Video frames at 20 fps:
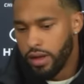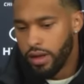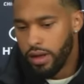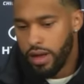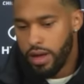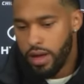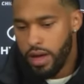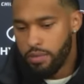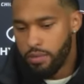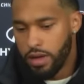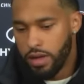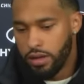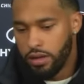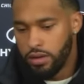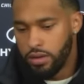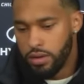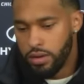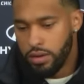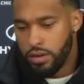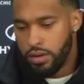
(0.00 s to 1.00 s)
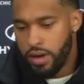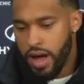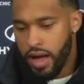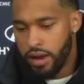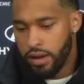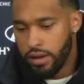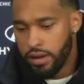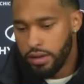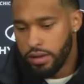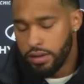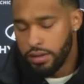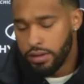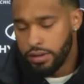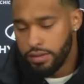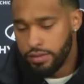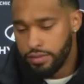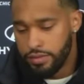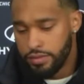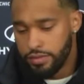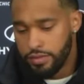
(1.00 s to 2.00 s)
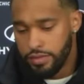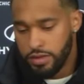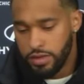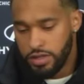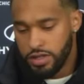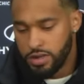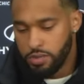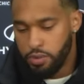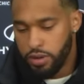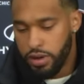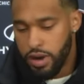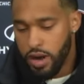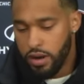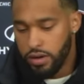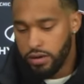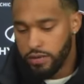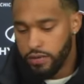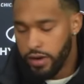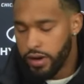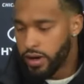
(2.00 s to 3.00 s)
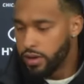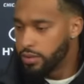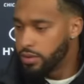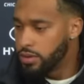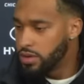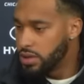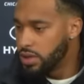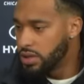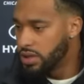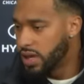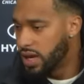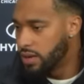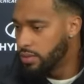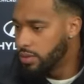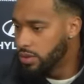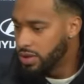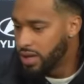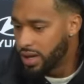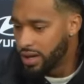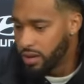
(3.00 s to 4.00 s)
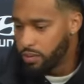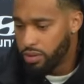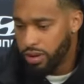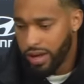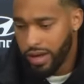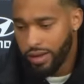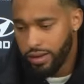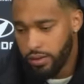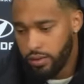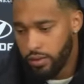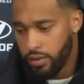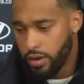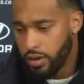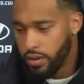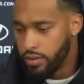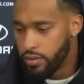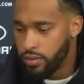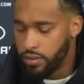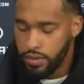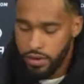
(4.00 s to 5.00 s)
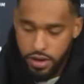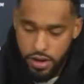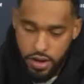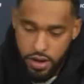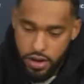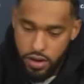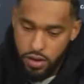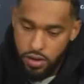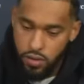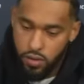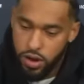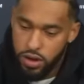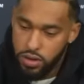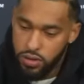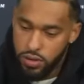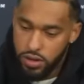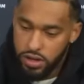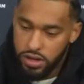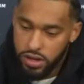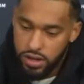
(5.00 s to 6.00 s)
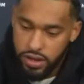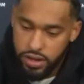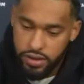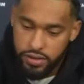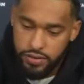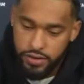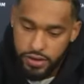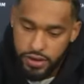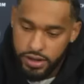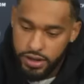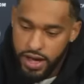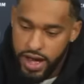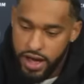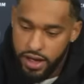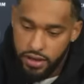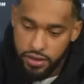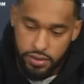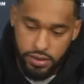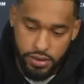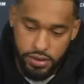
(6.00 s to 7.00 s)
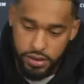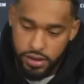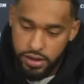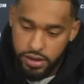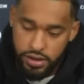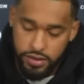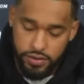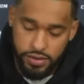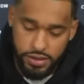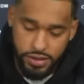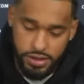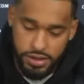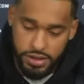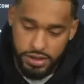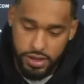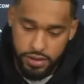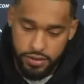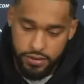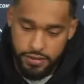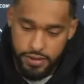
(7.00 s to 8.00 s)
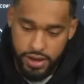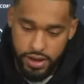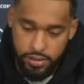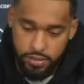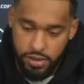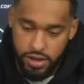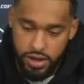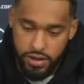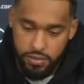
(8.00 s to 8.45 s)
Yeah, I mean, you got to just put all those variables and intangibles into play, where you want to live, how you want to live, or single family.